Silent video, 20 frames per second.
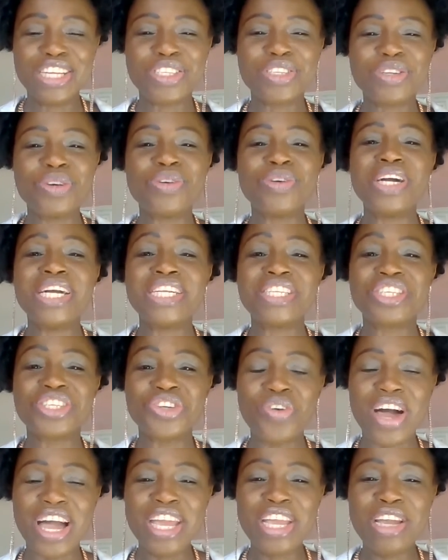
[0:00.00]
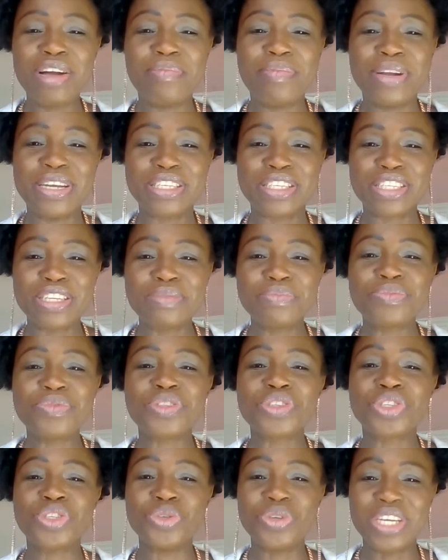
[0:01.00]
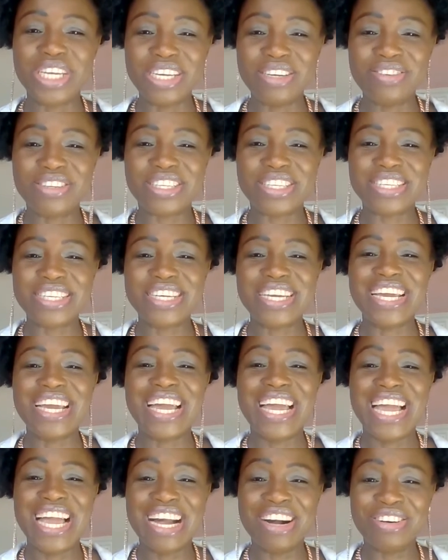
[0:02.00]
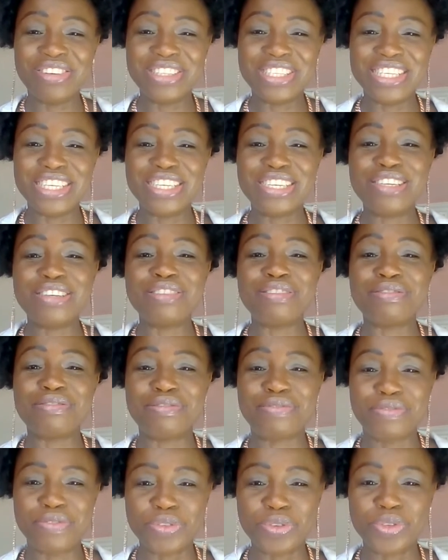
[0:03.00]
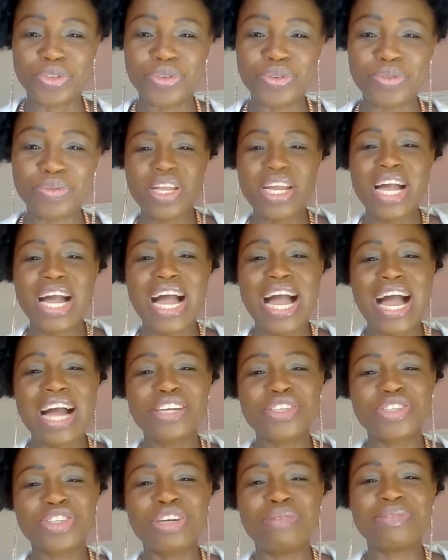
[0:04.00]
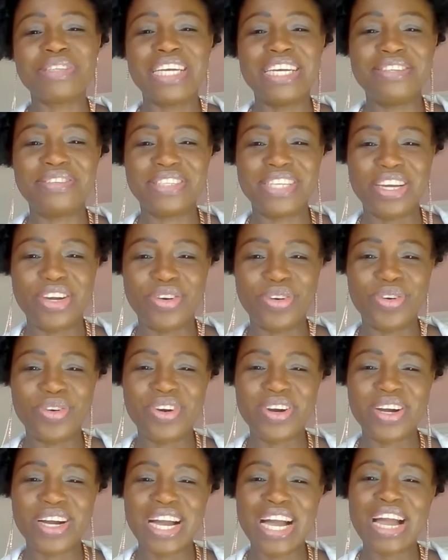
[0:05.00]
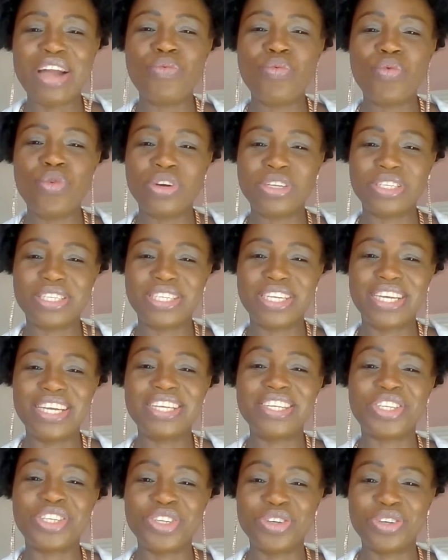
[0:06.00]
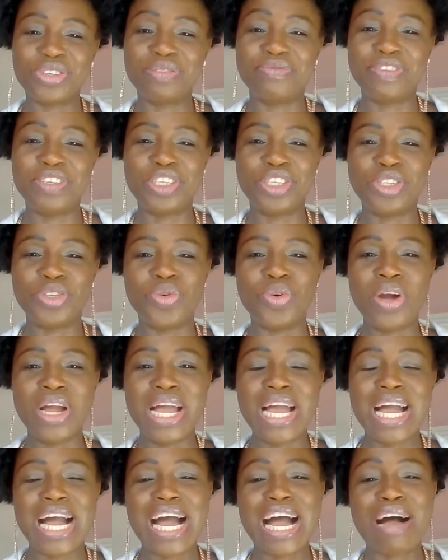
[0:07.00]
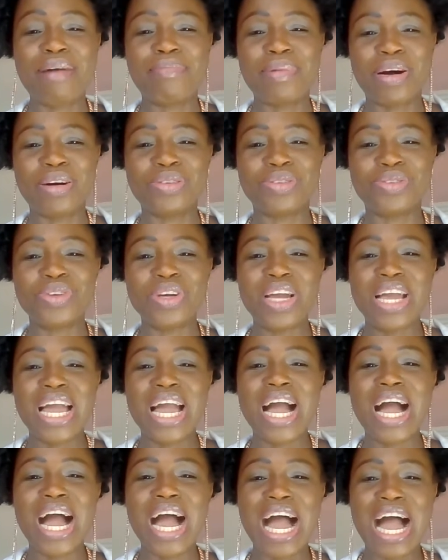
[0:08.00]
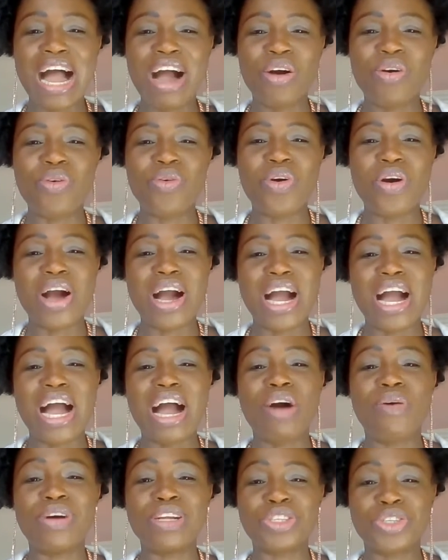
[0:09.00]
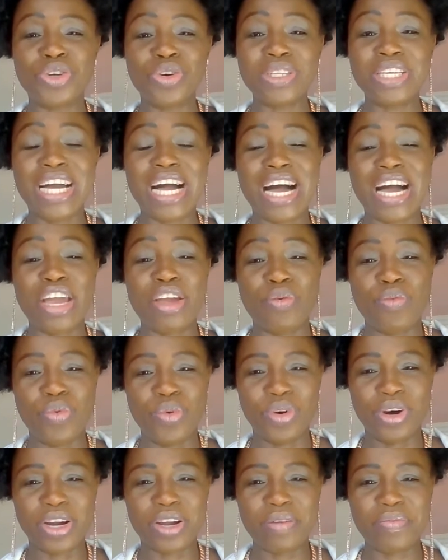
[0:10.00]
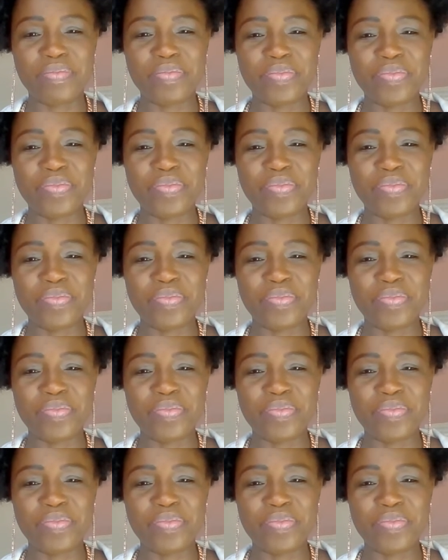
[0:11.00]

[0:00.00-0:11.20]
So try your best to eat healthy food. Sometimes ago, I watched a short video about how our third eye work.